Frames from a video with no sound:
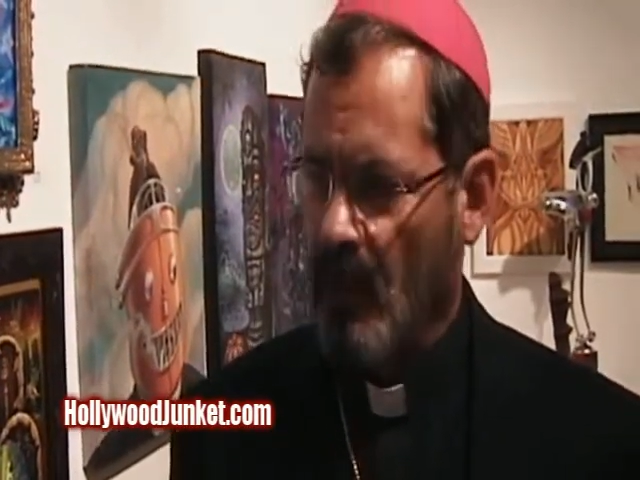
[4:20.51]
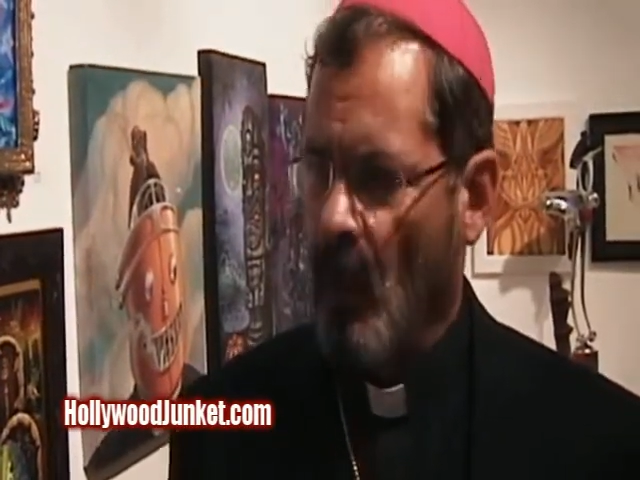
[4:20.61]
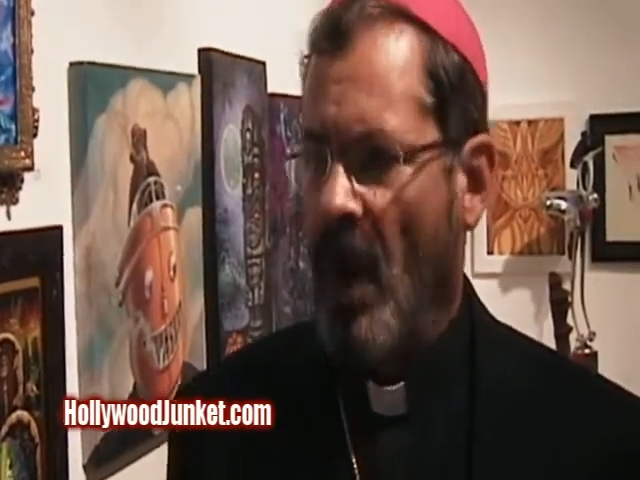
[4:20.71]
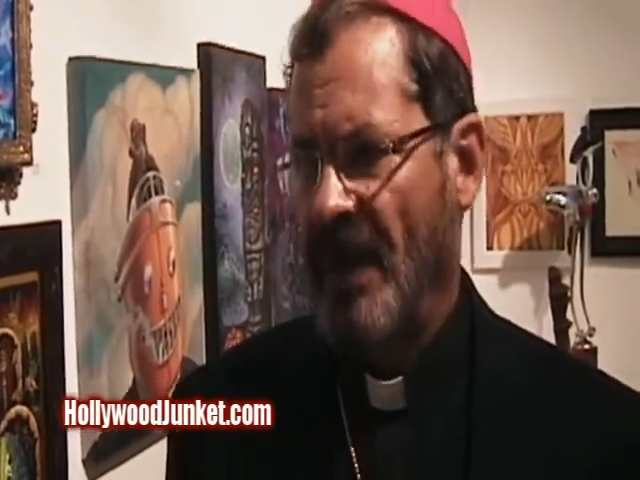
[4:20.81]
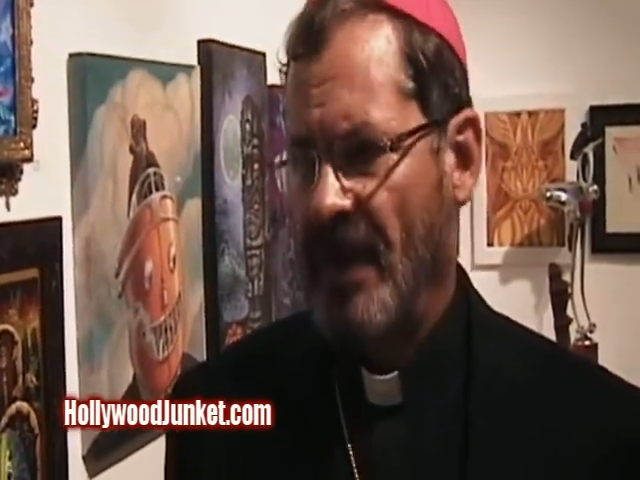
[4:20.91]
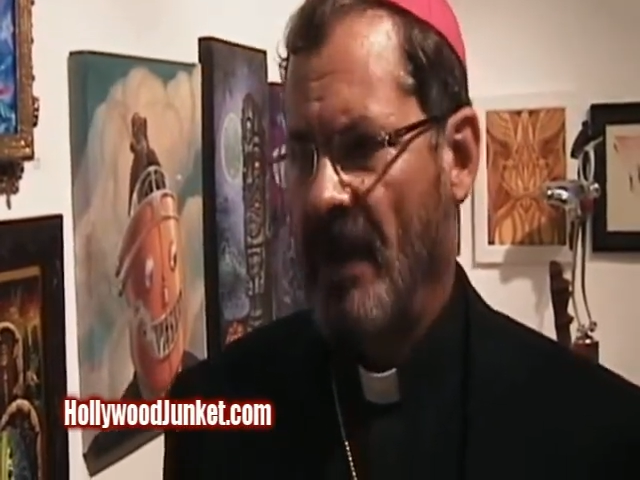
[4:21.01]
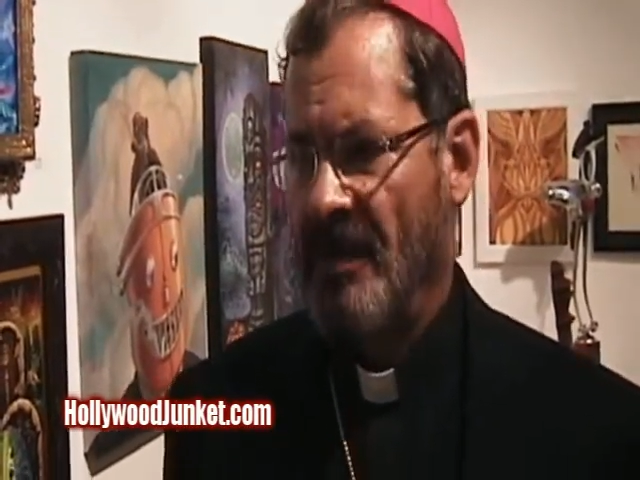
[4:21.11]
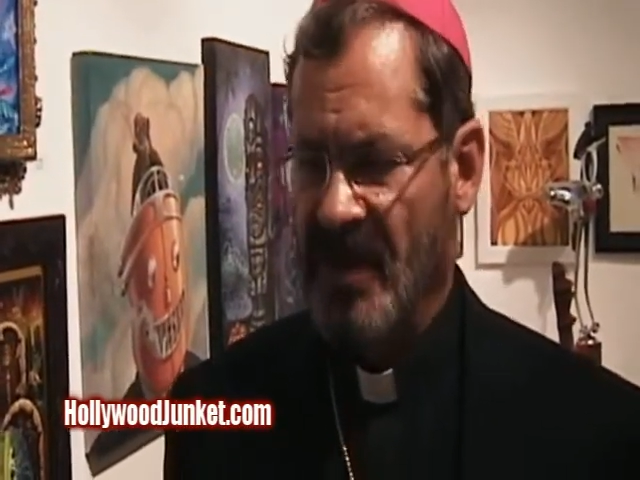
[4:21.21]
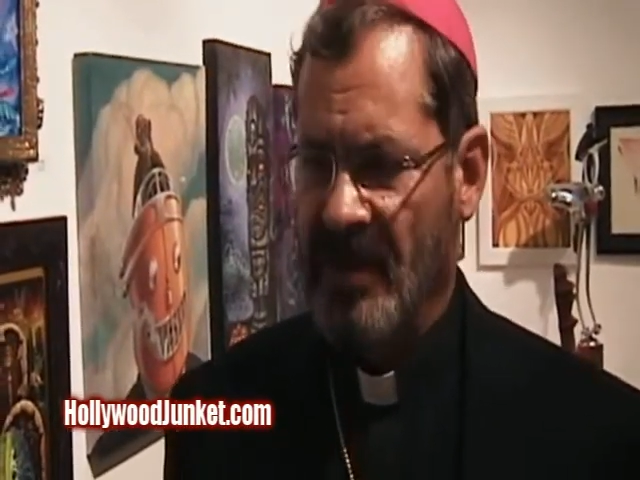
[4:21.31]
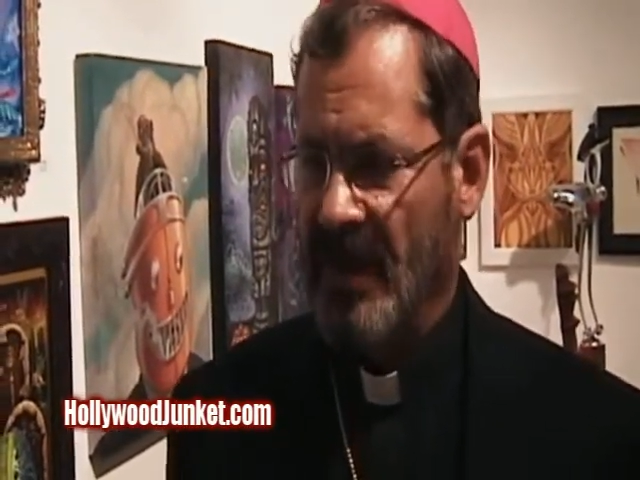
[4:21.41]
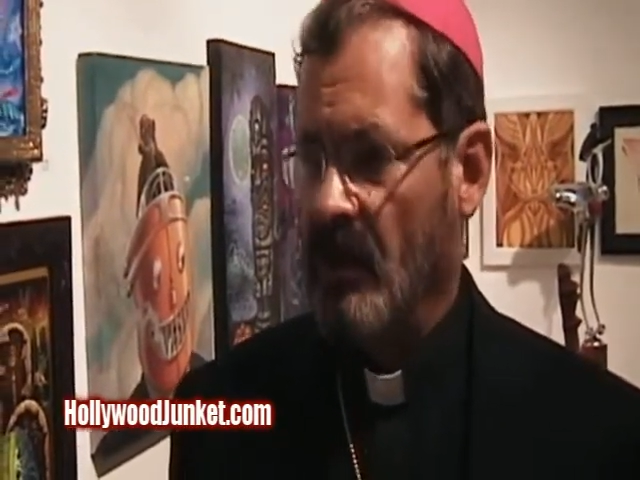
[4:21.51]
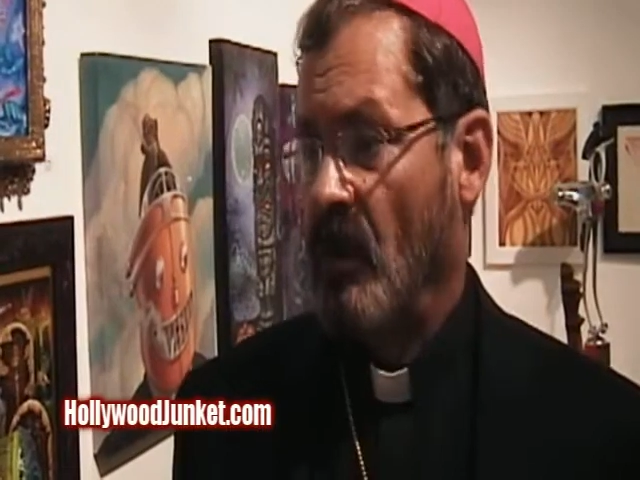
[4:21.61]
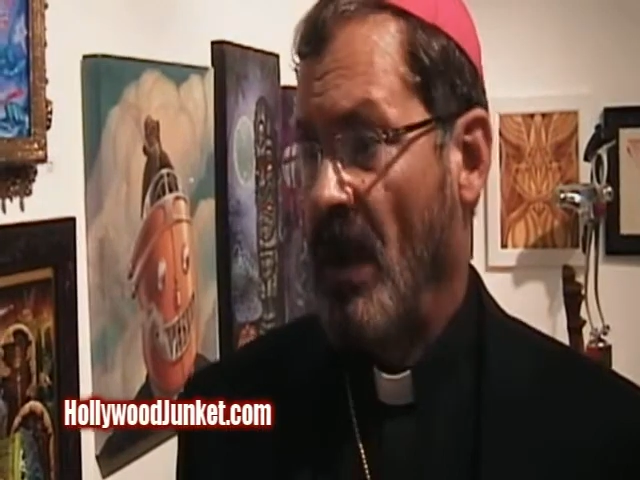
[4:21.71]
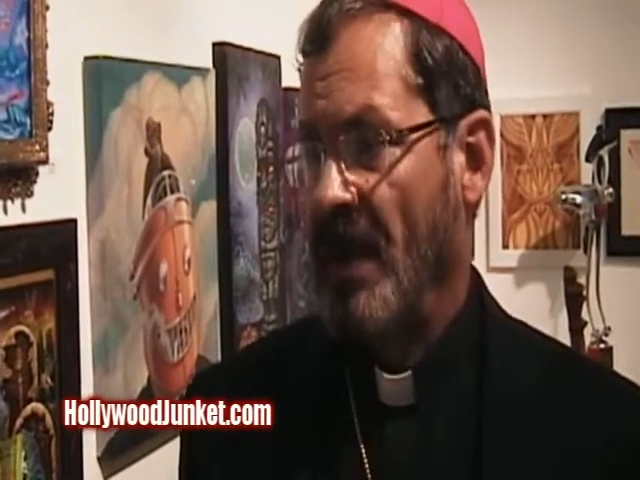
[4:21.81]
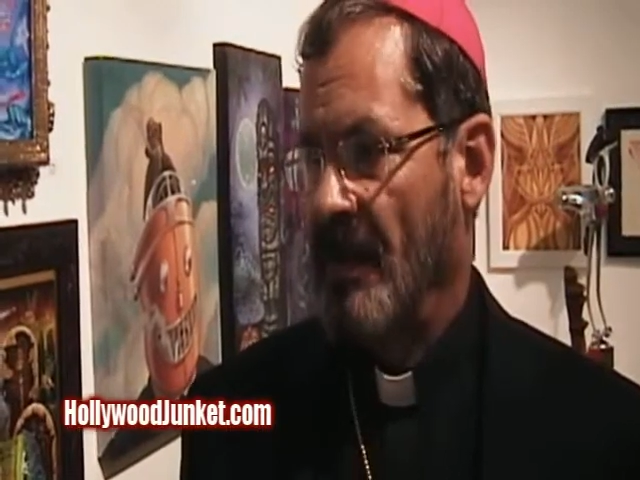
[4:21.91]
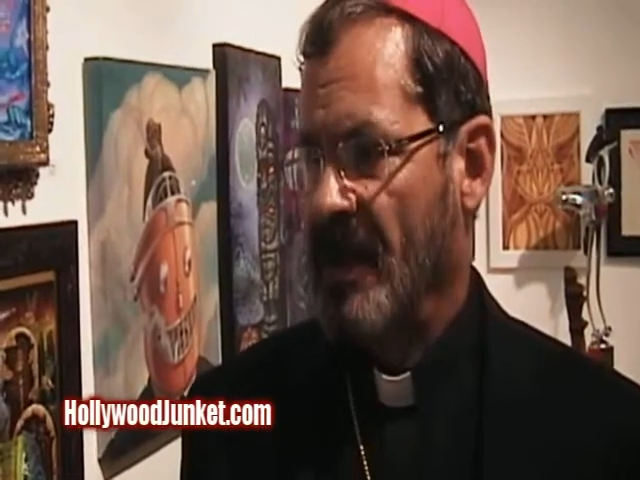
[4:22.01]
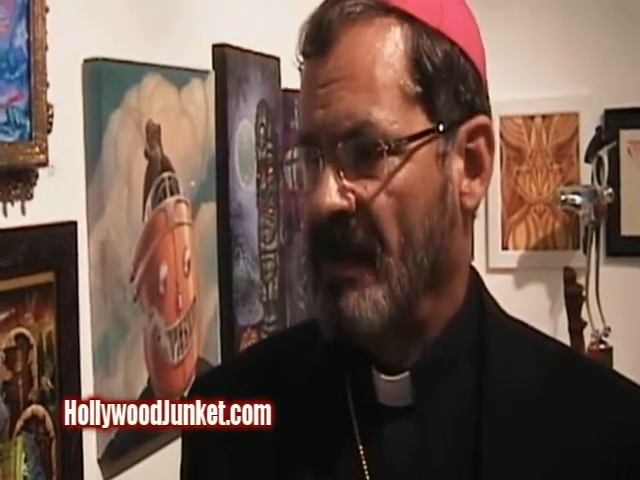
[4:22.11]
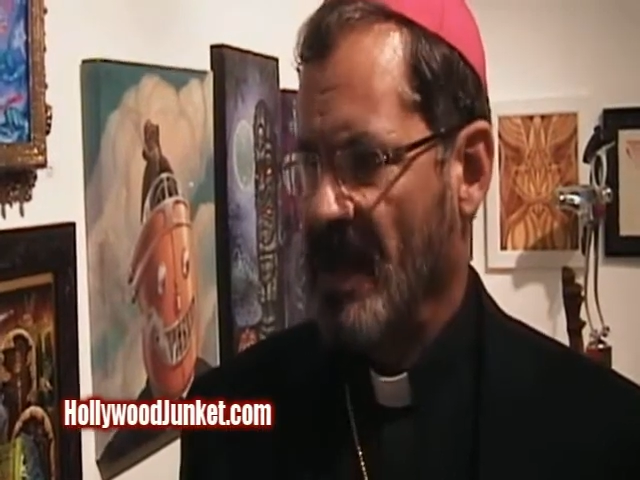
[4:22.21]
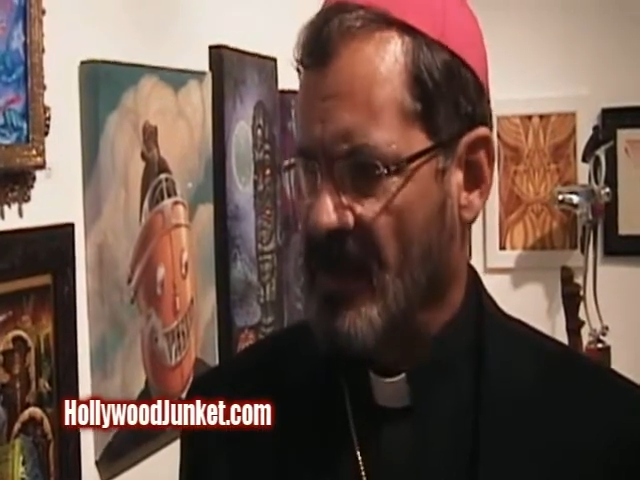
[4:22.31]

wind up, she can wind up committing